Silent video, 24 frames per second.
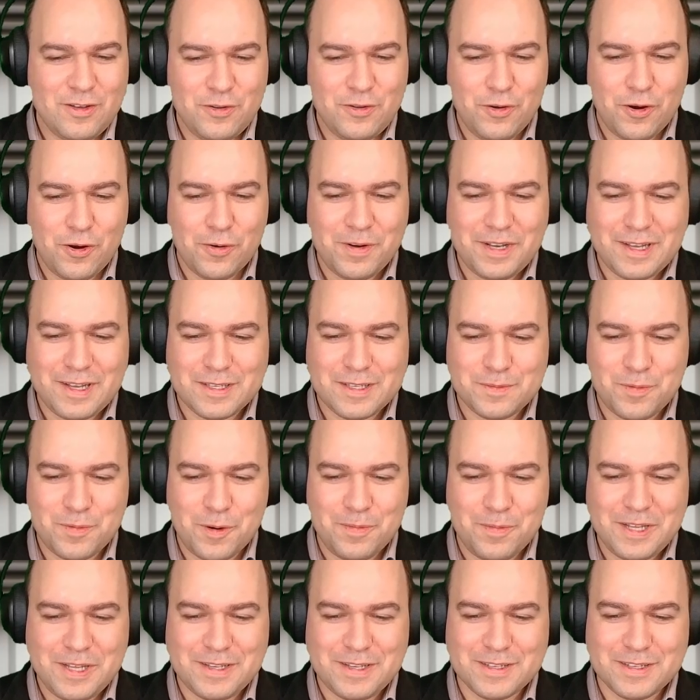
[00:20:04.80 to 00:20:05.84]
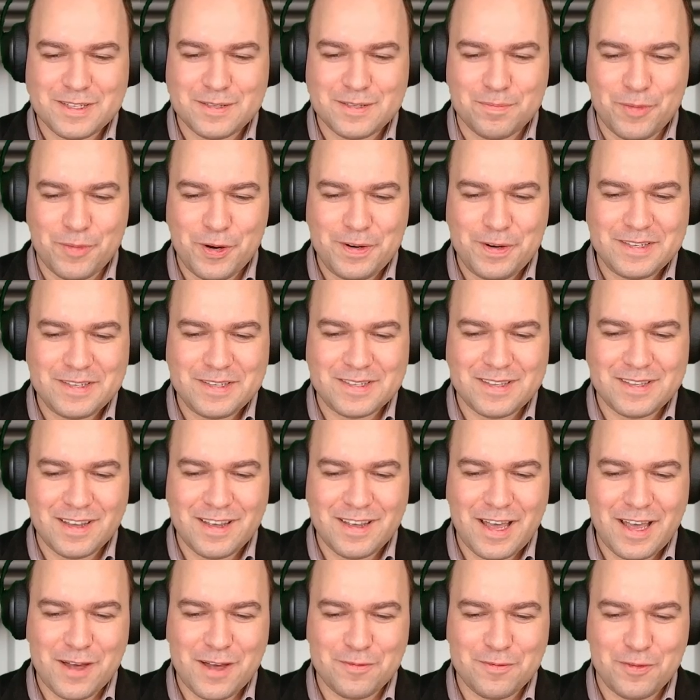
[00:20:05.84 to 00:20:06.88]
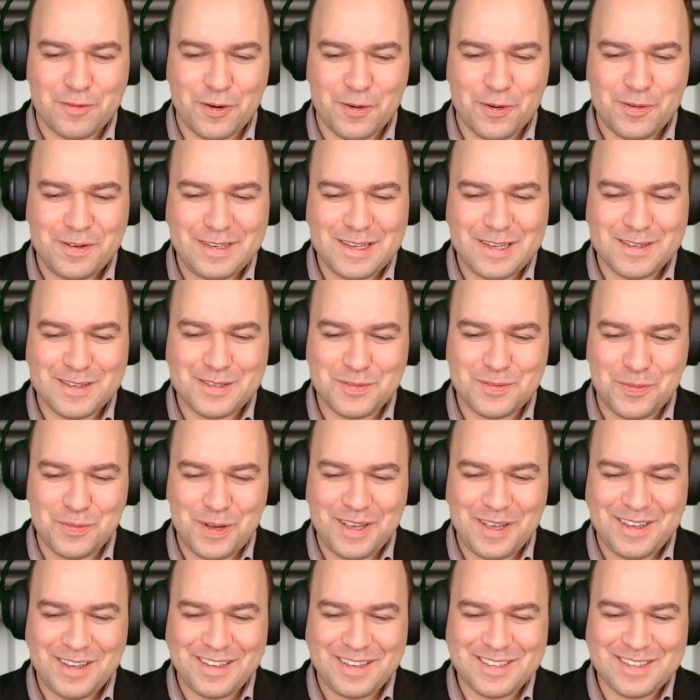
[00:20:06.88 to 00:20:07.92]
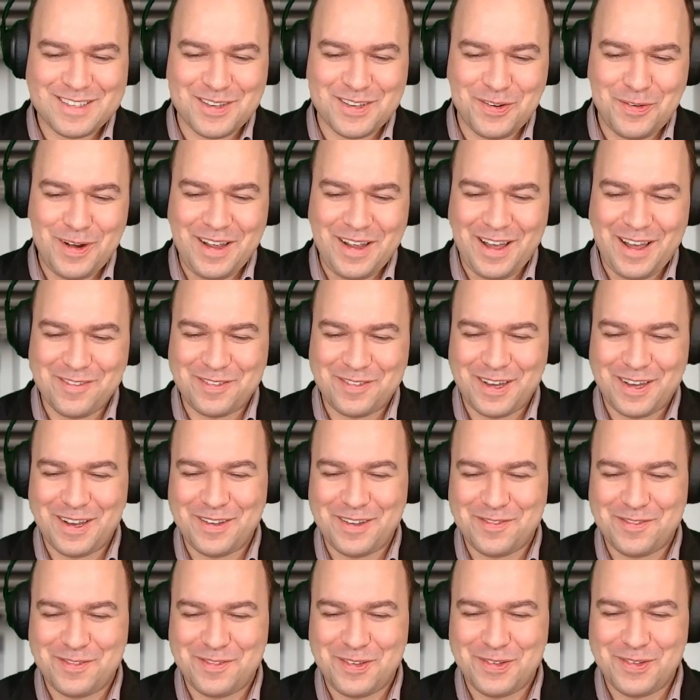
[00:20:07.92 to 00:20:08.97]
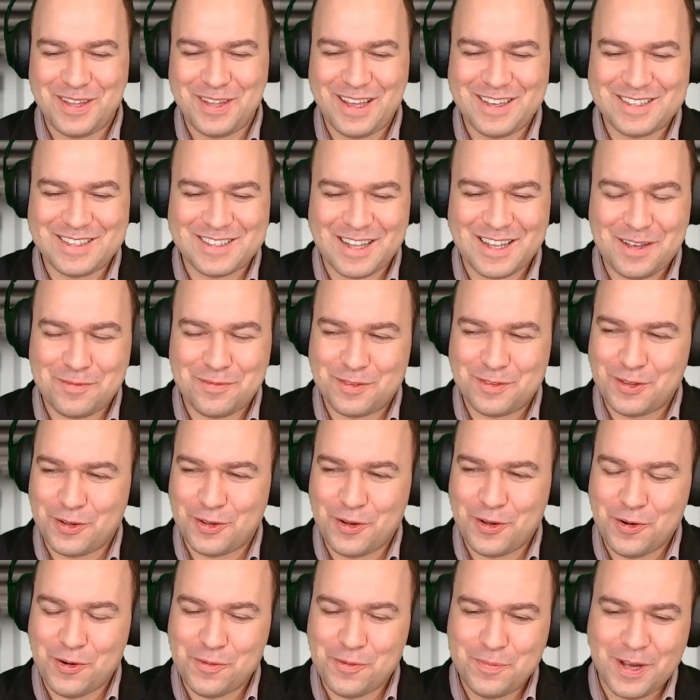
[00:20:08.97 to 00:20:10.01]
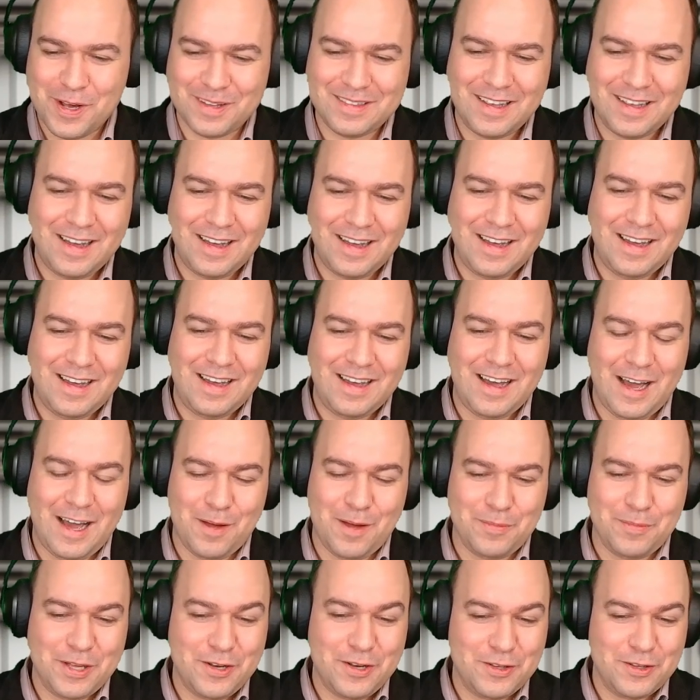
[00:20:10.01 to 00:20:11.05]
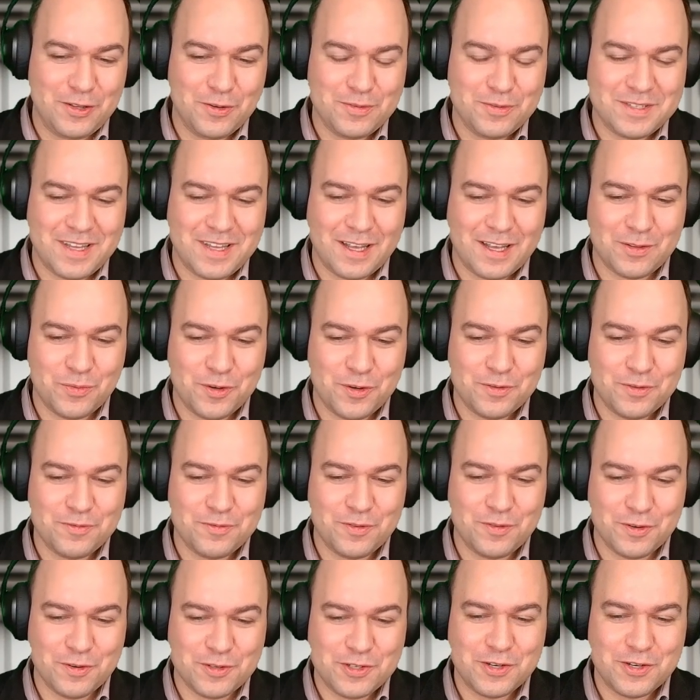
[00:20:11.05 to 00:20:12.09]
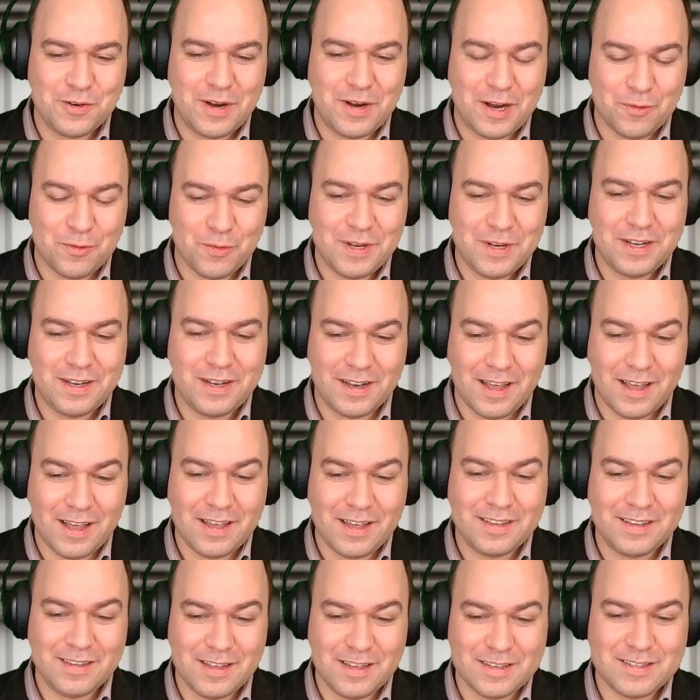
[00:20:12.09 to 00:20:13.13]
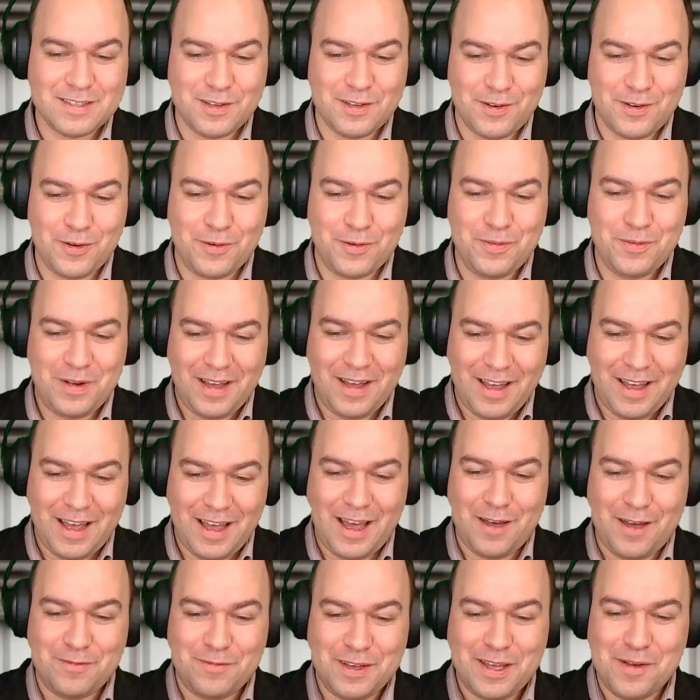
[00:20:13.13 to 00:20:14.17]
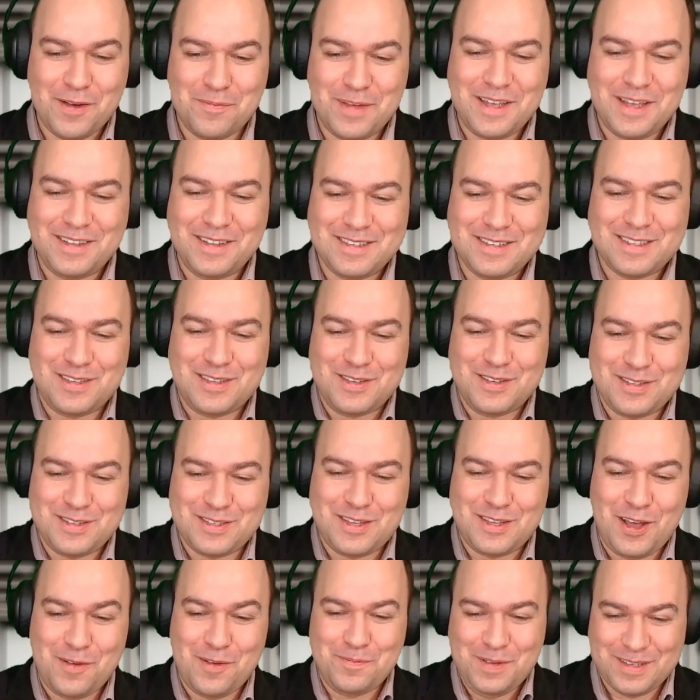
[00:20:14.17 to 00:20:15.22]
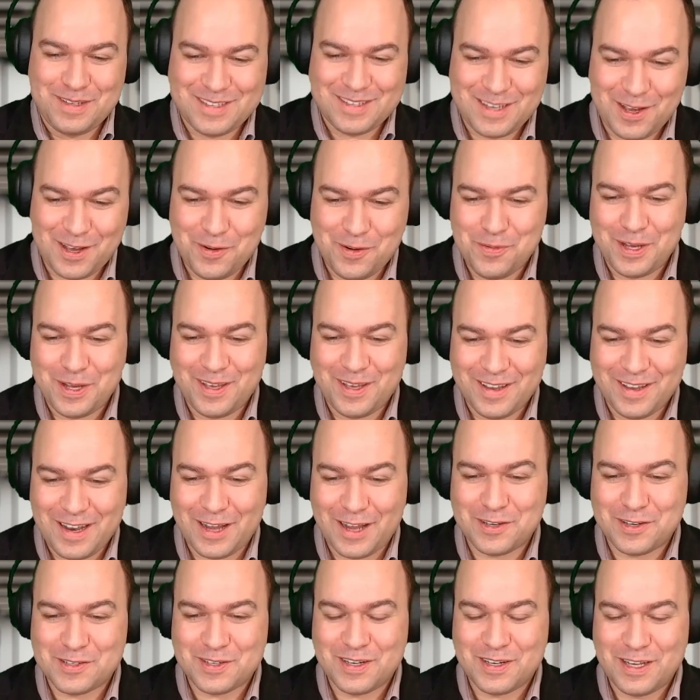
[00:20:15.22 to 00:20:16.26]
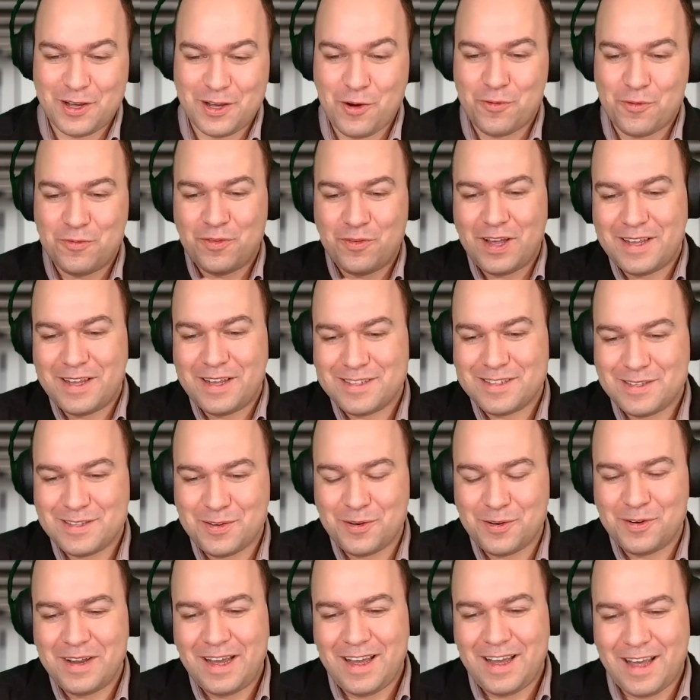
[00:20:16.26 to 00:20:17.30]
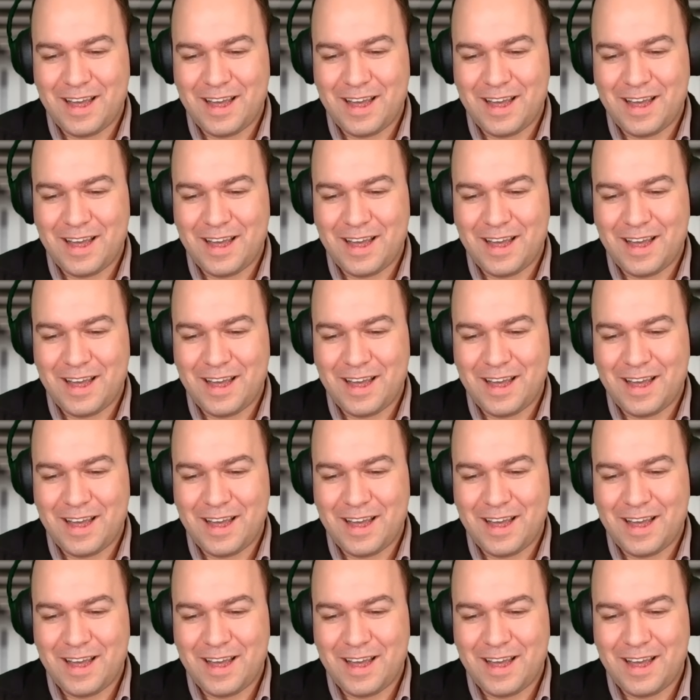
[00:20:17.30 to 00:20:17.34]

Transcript: You know, Ari, that's probably the smartest thing I've heard this week. So I've got a few days left to go, but I'm going to use that one for sure. I really like this. You know, having a means to stop is how we can actually go faster.